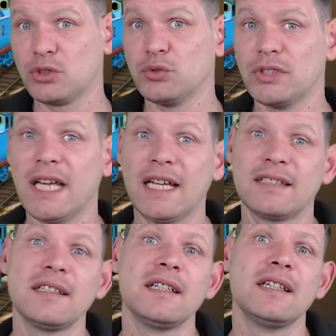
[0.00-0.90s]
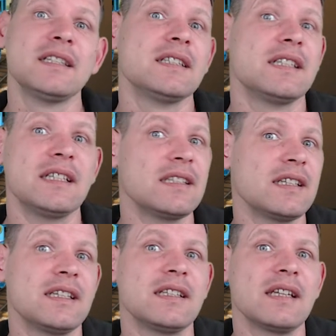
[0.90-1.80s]
do that
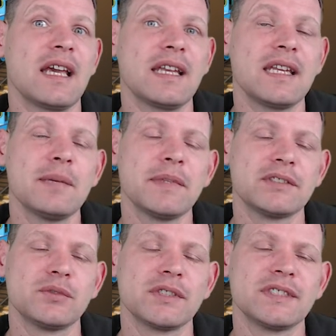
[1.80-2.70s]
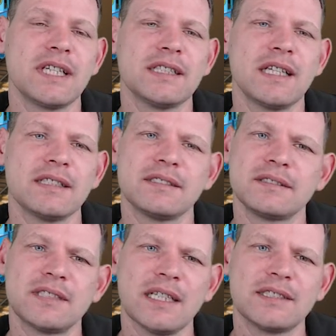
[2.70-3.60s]
in an image. We can say that
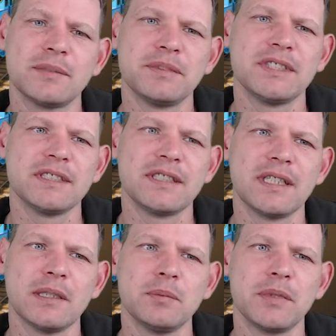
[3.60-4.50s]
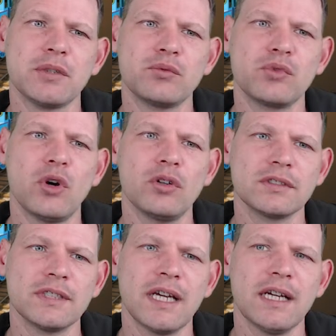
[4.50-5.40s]
ChatGPT is a little bit
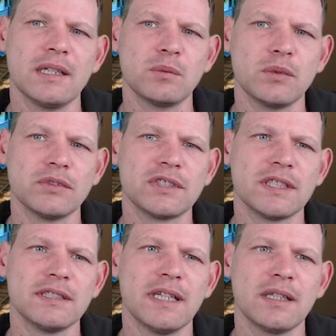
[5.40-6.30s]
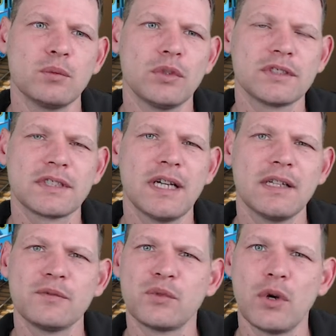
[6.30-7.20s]
wrong there, and we will see that it was kind
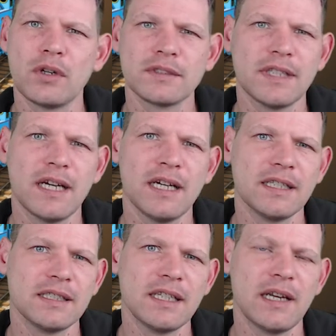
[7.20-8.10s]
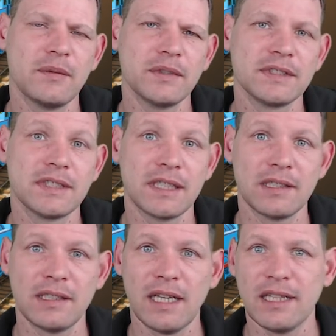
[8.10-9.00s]
of wrong there in every
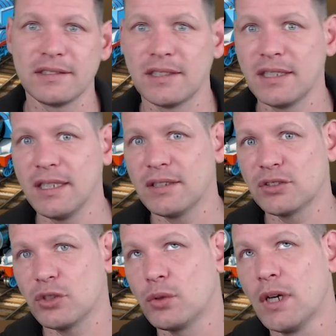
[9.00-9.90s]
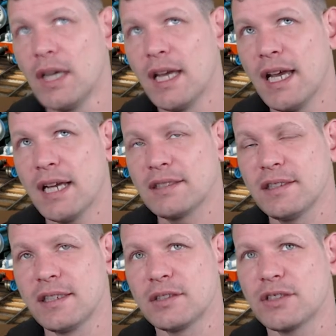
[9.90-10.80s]
single answer here. So
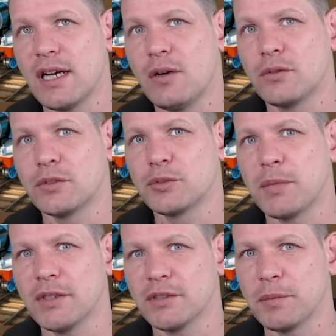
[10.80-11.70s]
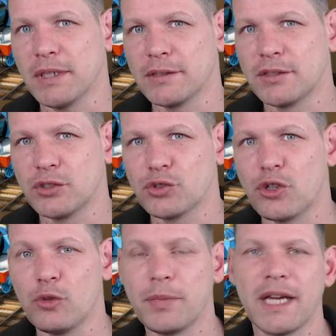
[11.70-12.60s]
actually it's our responsibility to
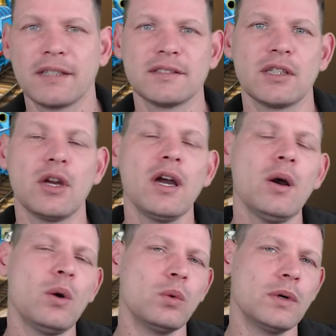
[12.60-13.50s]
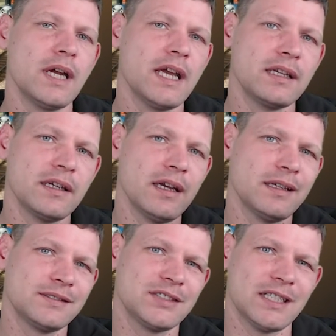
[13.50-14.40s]
go back and say, oh, hey,
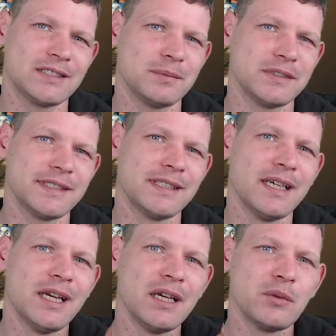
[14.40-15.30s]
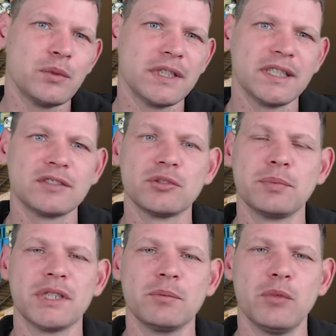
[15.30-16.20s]
ChatGPT, we need to
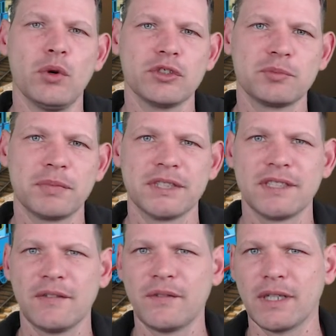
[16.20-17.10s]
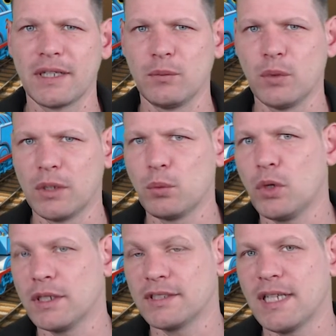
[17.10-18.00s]
be more specific with
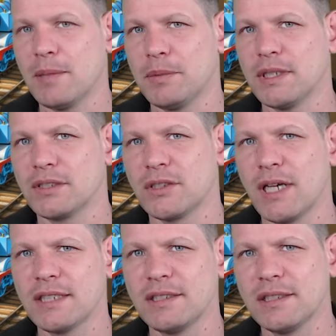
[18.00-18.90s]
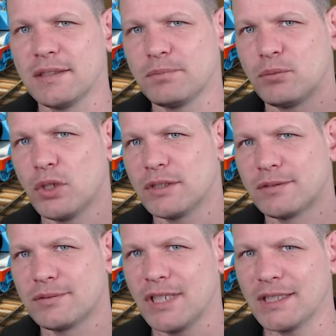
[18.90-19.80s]
what is happening. So actually what
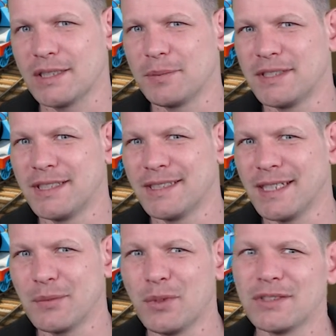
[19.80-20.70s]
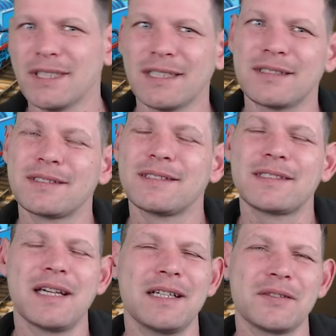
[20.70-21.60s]
ChatGPT did was that it
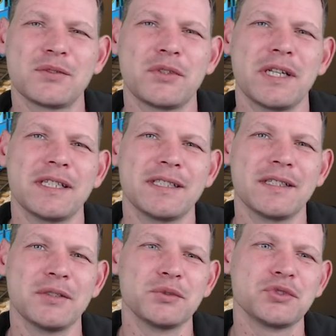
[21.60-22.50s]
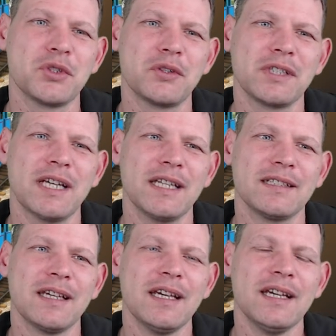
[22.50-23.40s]
kind of created a new story, and